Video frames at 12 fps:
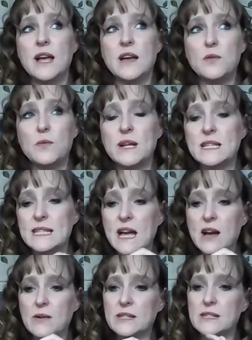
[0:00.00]
if you want to see
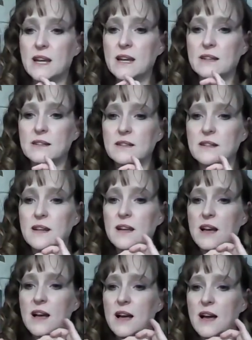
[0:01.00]
how it's done.
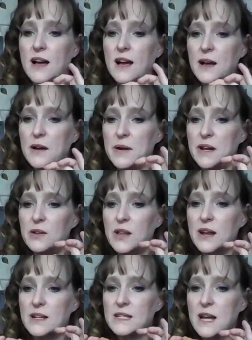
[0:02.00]
Uh, I know a
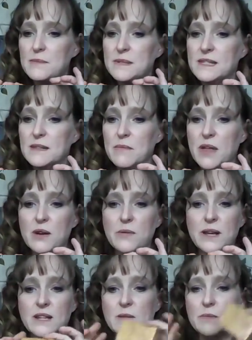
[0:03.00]
lot of times as a mother,
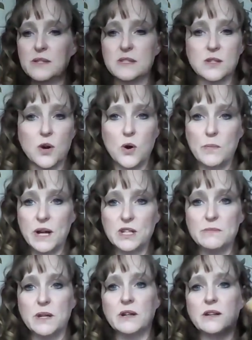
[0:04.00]
we end up with so
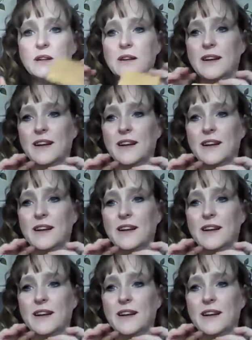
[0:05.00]
much milk.